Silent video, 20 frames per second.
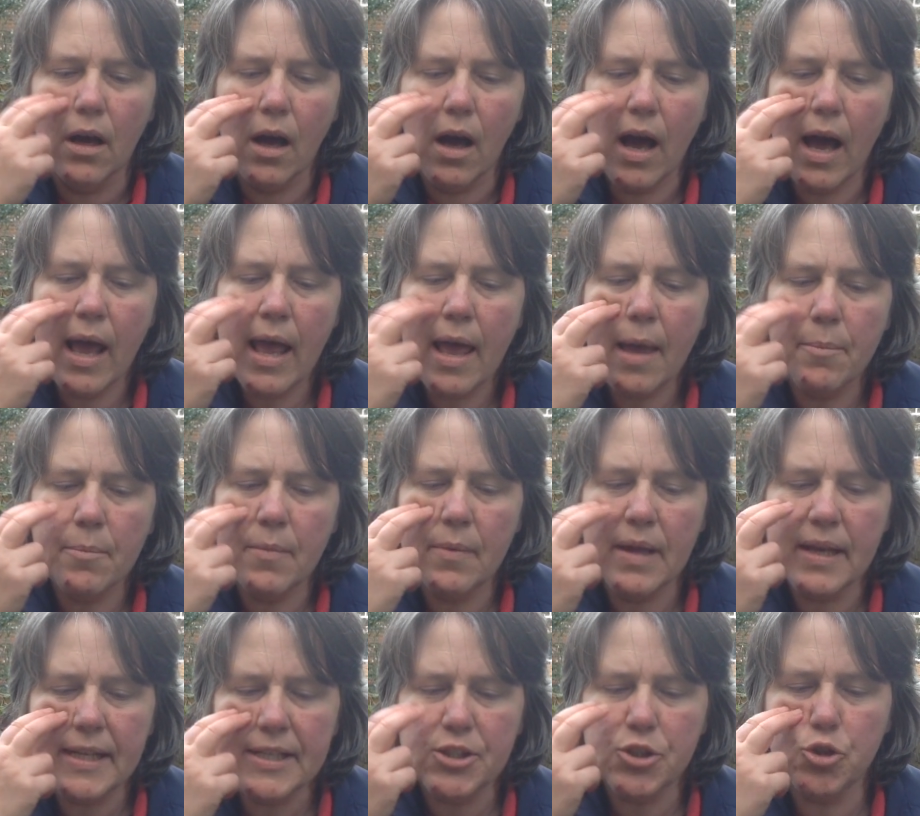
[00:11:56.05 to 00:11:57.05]
I am
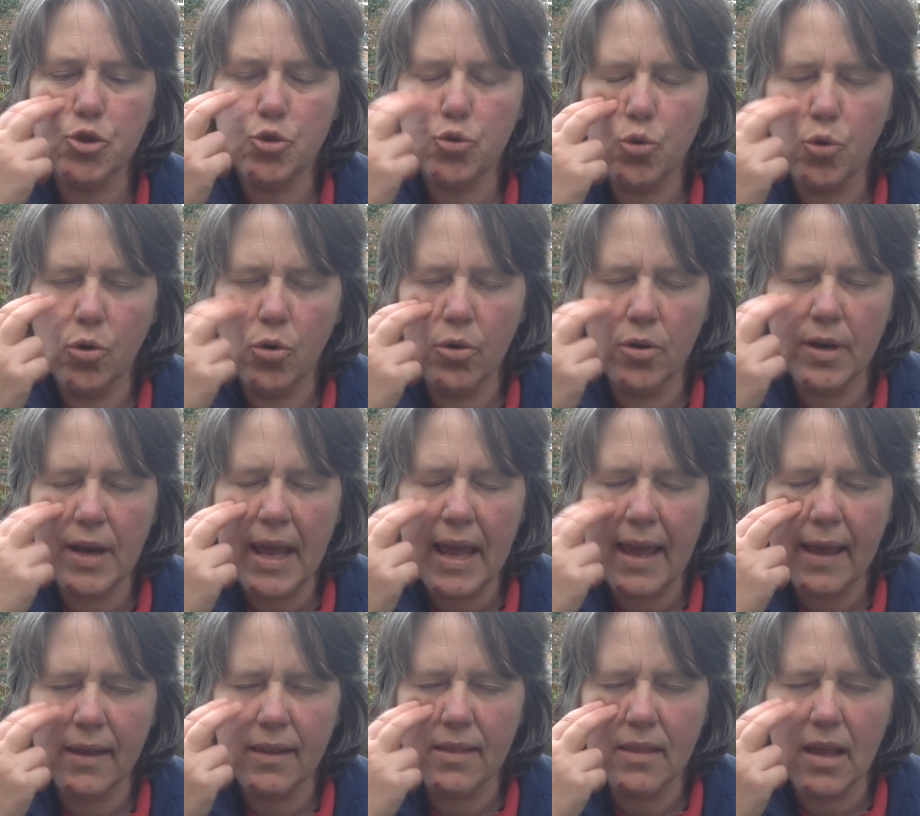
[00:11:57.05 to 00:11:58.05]

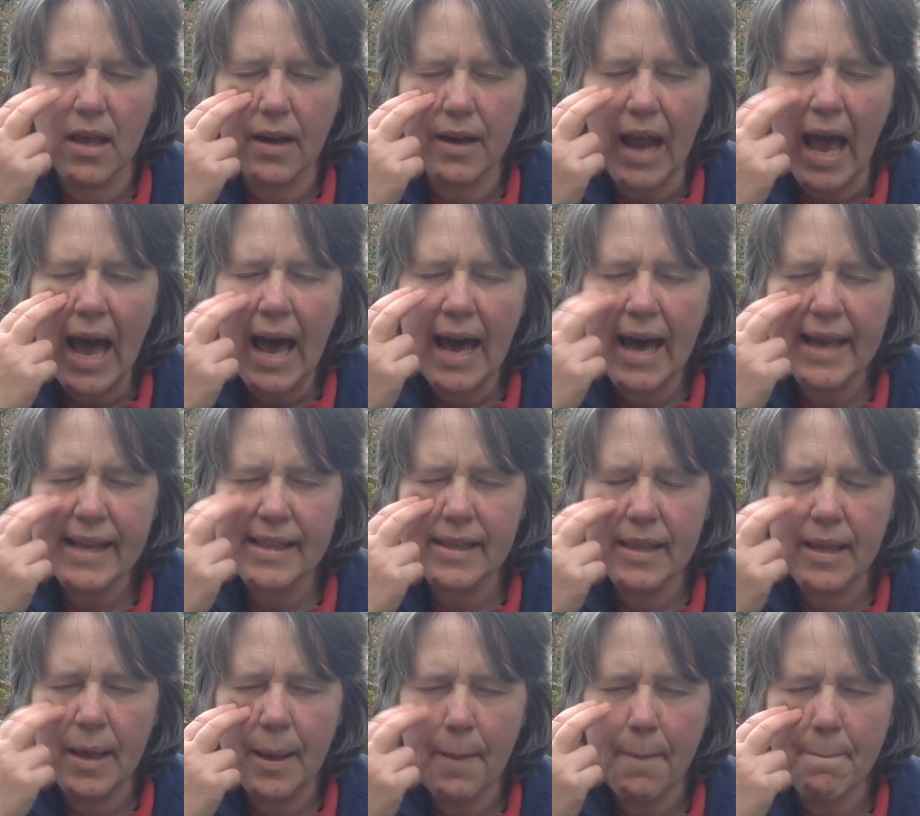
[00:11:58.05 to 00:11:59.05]
restoring the right
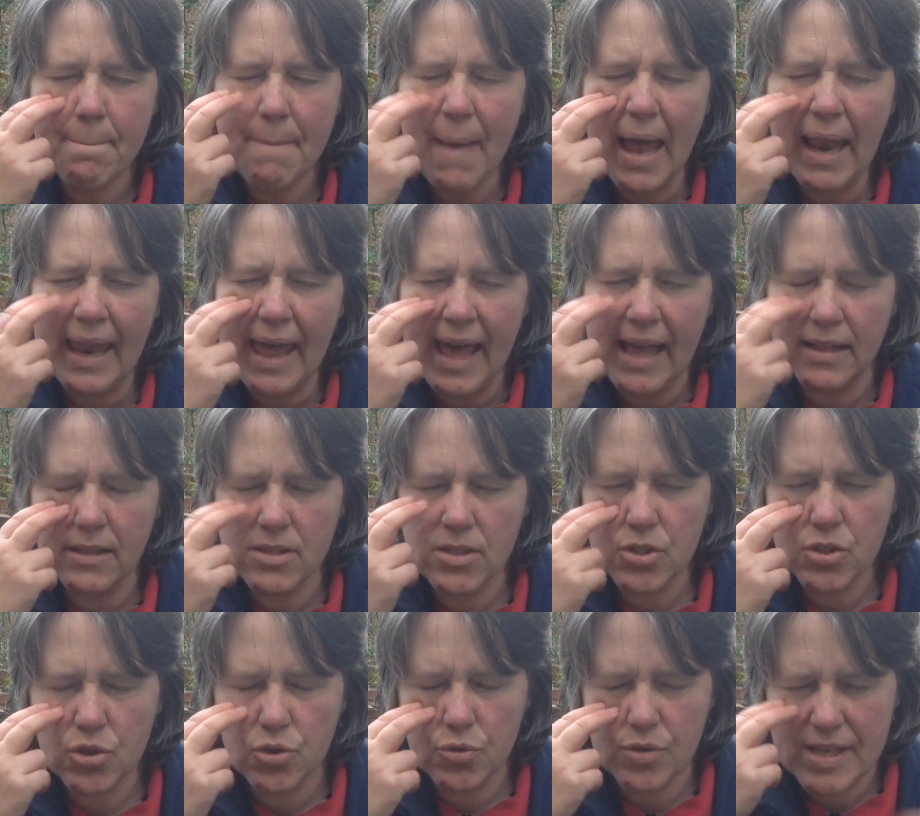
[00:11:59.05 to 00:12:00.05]

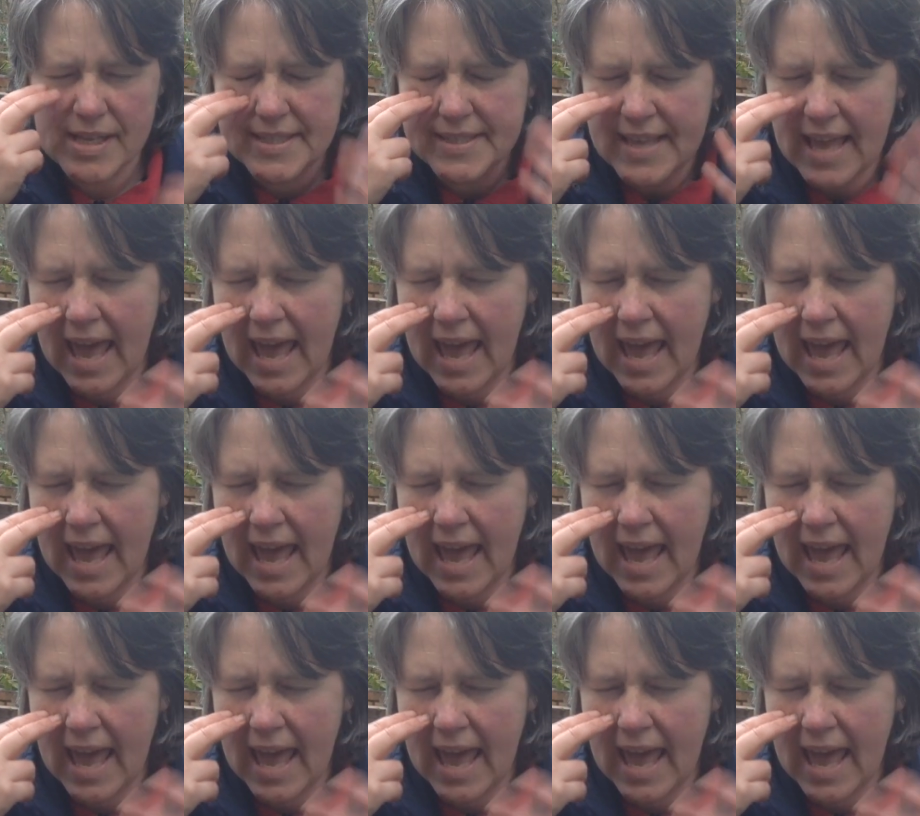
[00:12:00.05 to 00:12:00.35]
balance to this